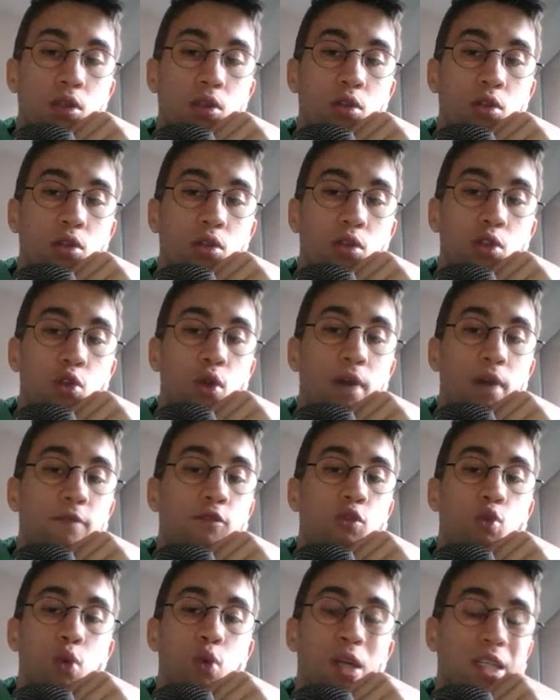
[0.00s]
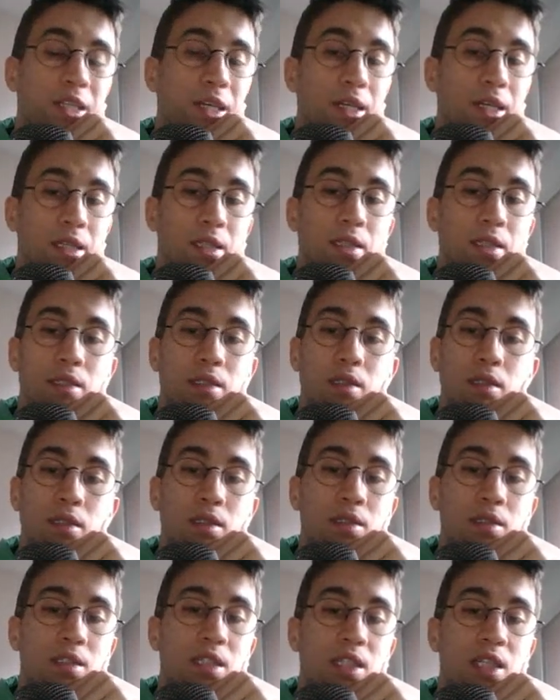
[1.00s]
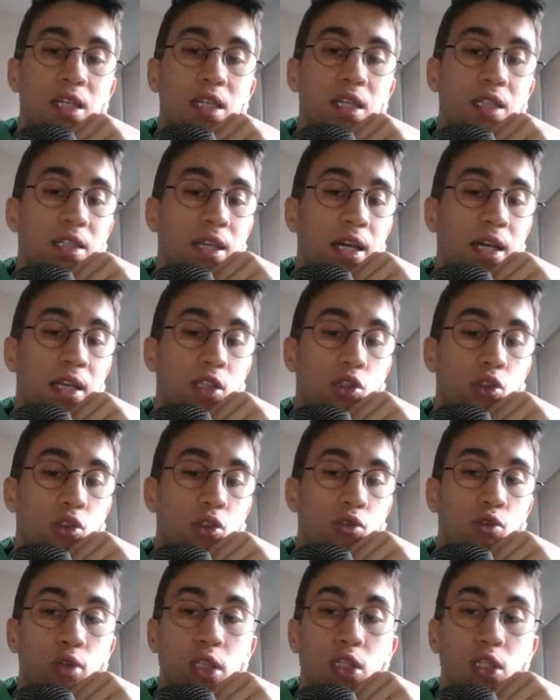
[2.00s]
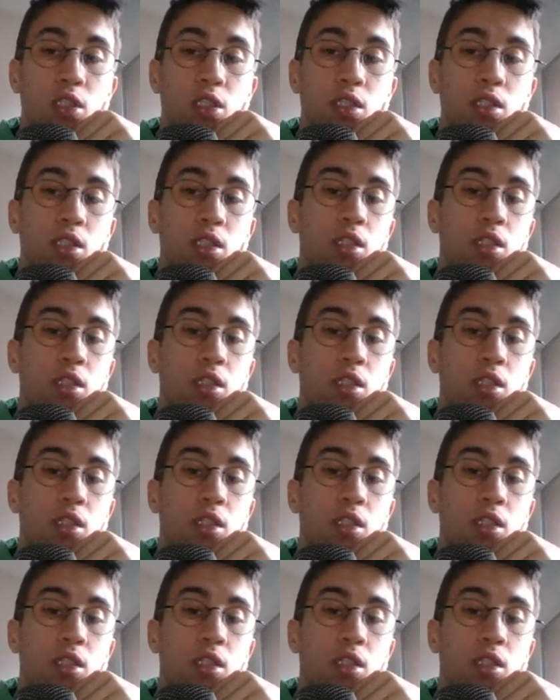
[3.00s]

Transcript: You have to attack. The king has no reach.